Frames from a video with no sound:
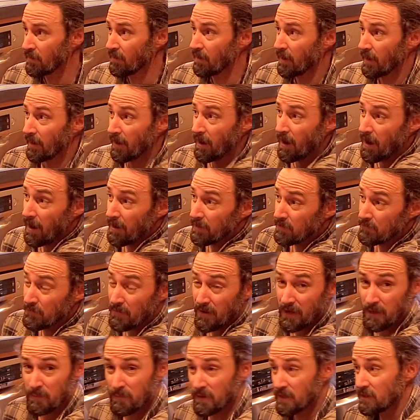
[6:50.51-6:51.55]
I highly
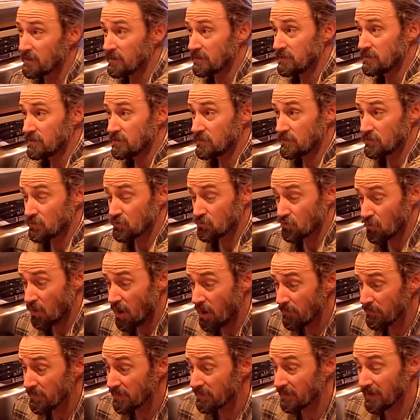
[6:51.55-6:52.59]
recommend
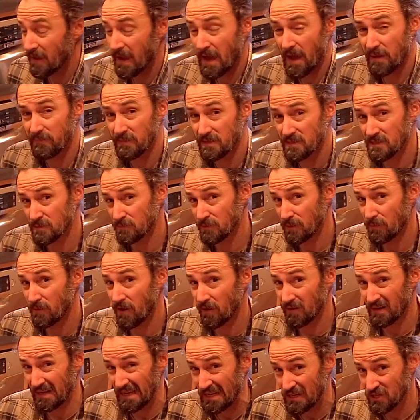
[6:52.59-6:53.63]
dropping the cabinets to be
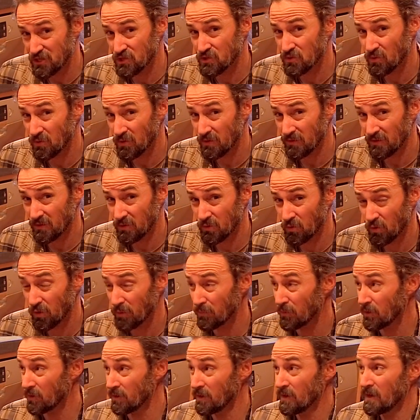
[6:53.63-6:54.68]
about 1 inch shorter than
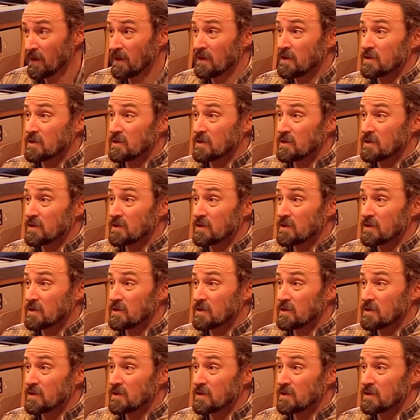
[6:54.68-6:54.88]
normal